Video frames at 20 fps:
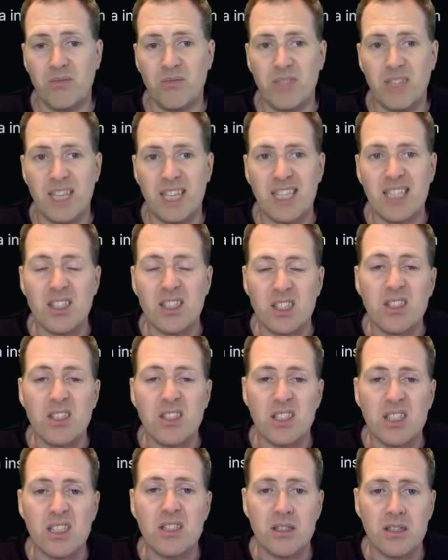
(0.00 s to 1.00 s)

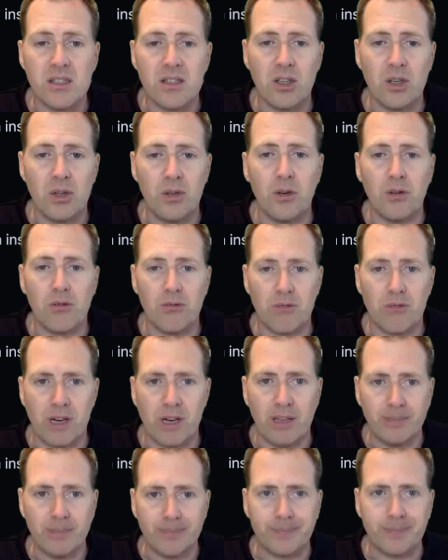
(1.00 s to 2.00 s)
instances that you've got running.
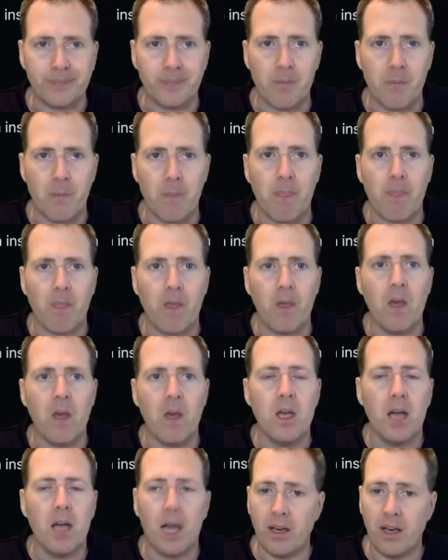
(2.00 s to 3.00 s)

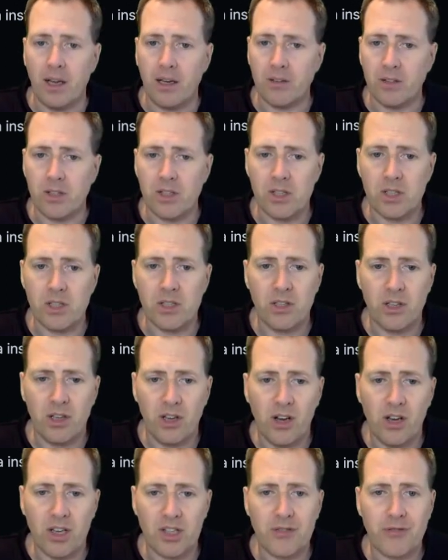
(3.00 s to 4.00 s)
And now there's a
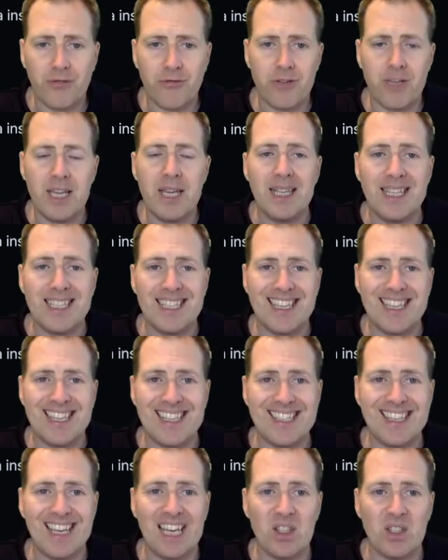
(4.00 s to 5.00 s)
nice free tier
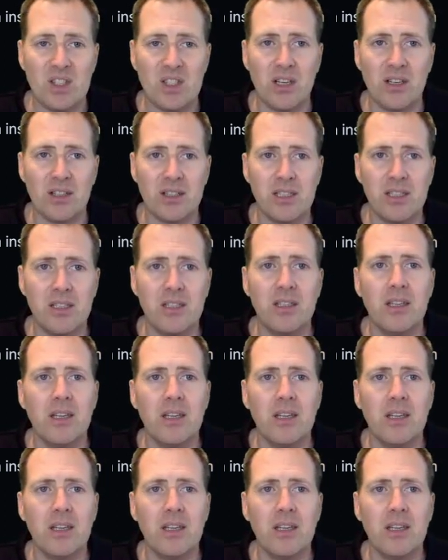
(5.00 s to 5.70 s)
to get you started,